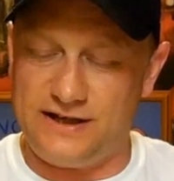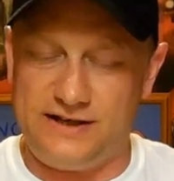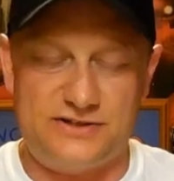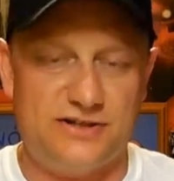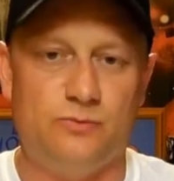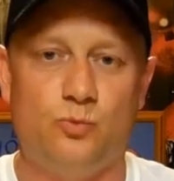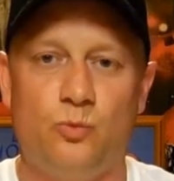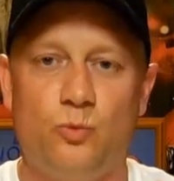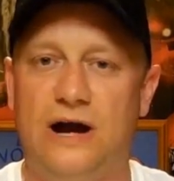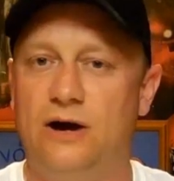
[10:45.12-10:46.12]
it,
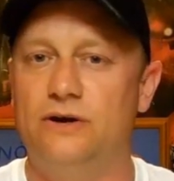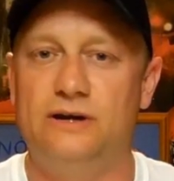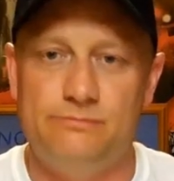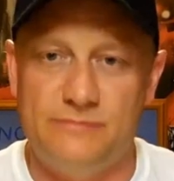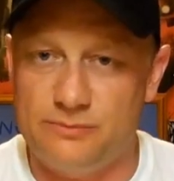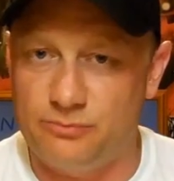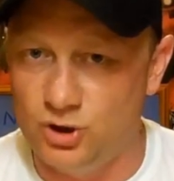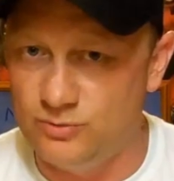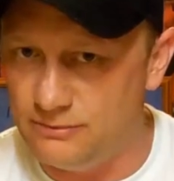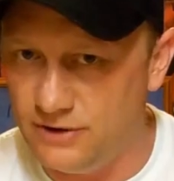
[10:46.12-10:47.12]
wow, it, it
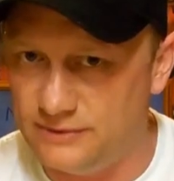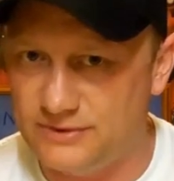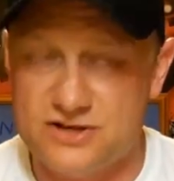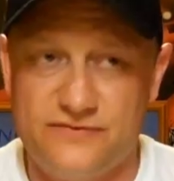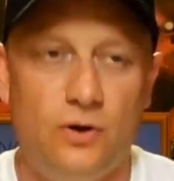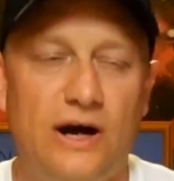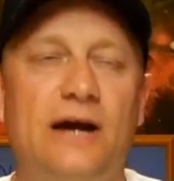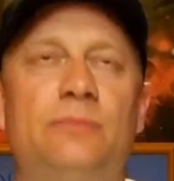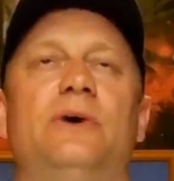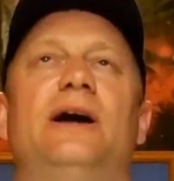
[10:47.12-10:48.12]
blew my mind, because I thought,
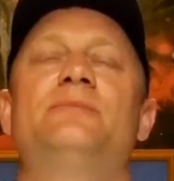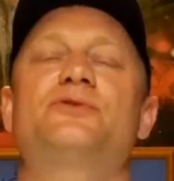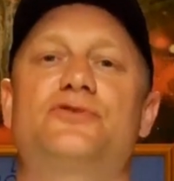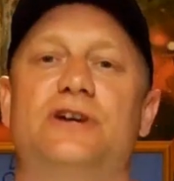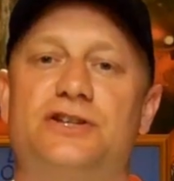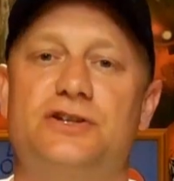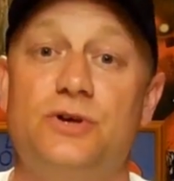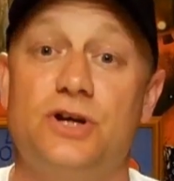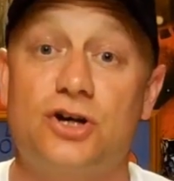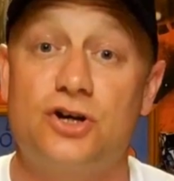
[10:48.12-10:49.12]
Am Amstrad are
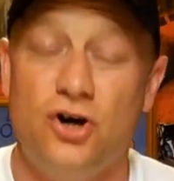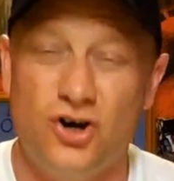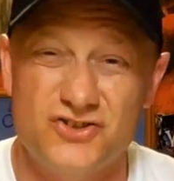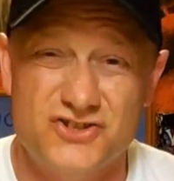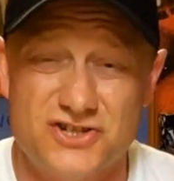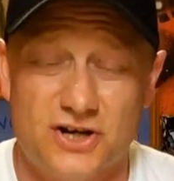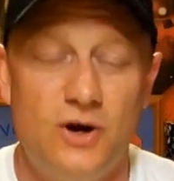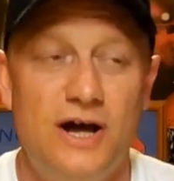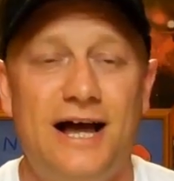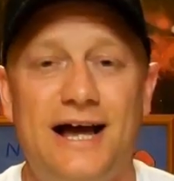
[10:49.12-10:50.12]
doing a console,